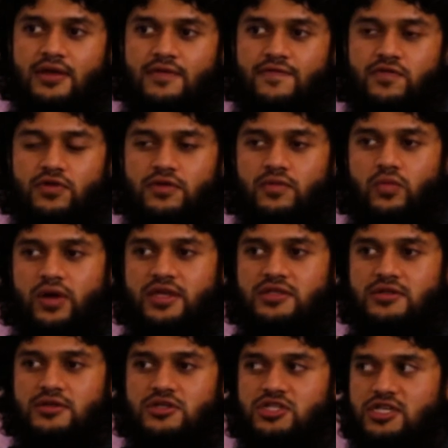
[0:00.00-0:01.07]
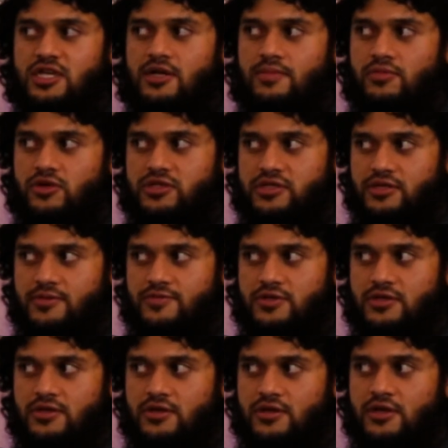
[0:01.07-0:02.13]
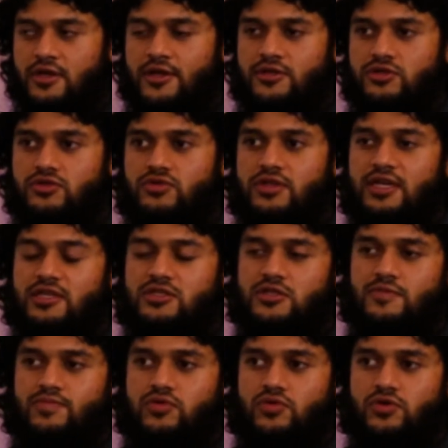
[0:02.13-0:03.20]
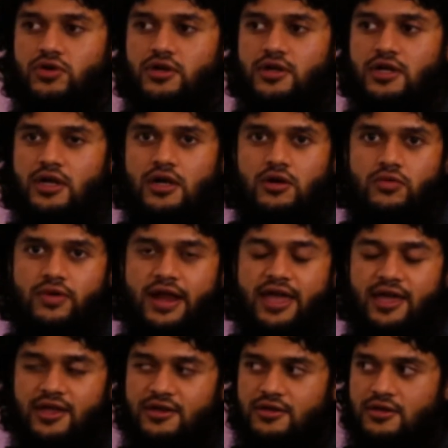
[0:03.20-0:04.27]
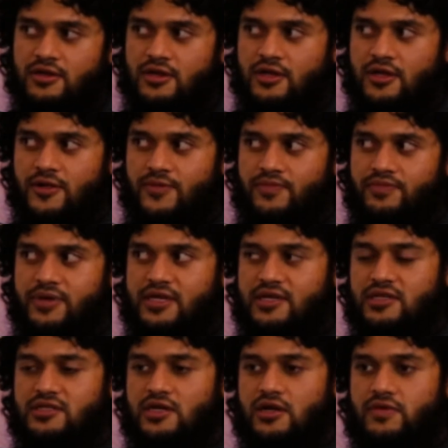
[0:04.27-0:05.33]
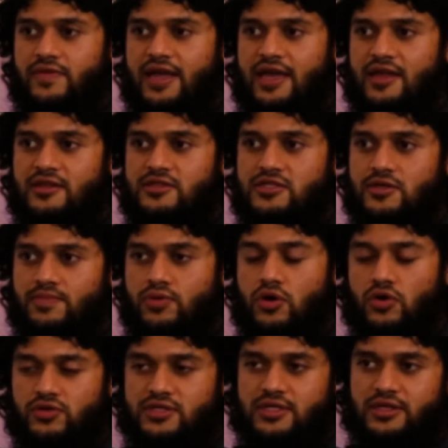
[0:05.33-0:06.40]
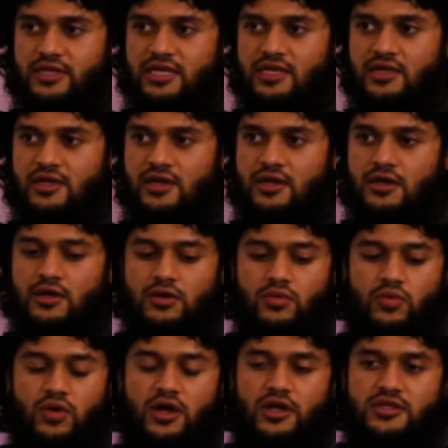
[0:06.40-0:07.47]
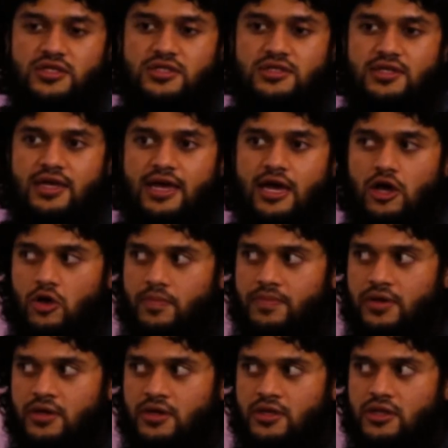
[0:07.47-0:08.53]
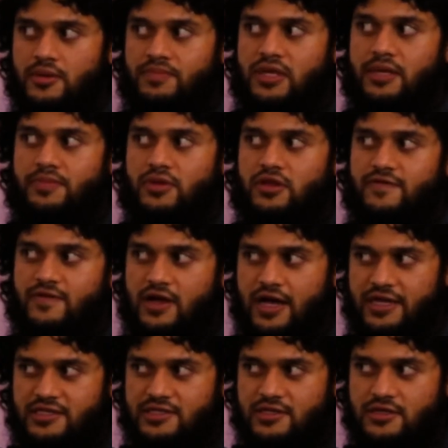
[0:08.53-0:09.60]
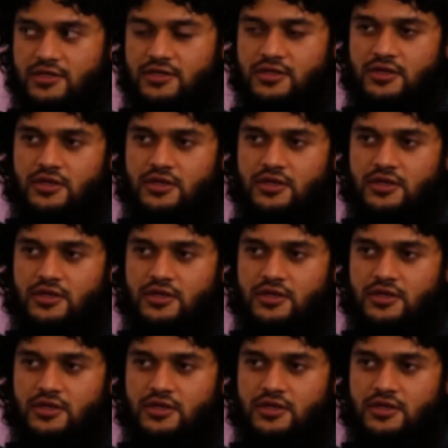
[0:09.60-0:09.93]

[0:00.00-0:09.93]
for Western Shia Muslims, do they support Iran because Iran supposedly wants to help the people of Gaza?